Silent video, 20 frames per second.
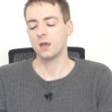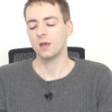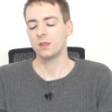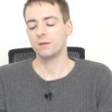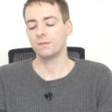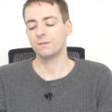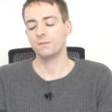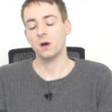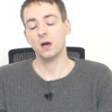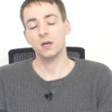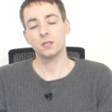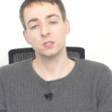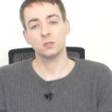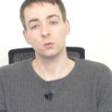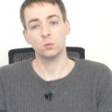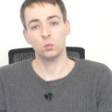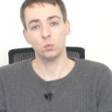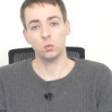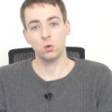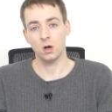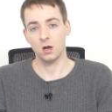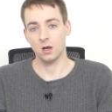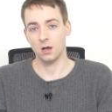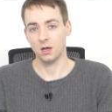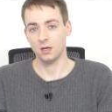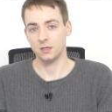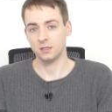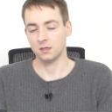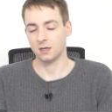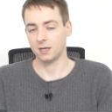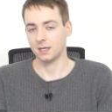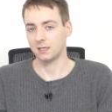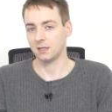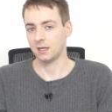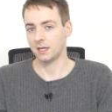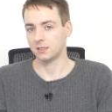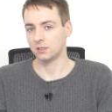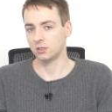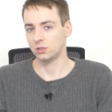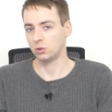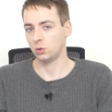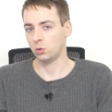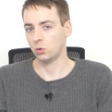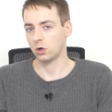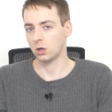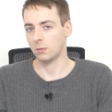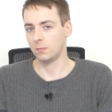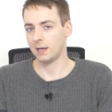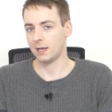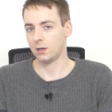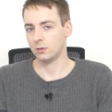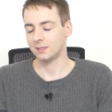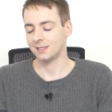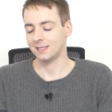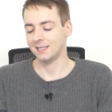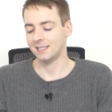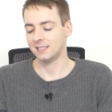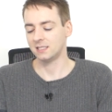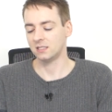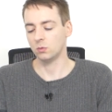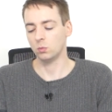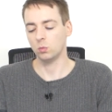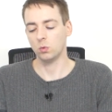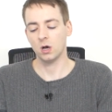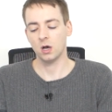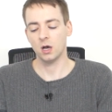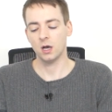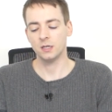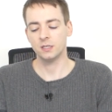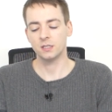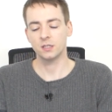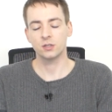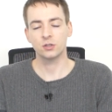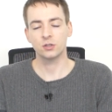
The first word I'd like to talk about is the word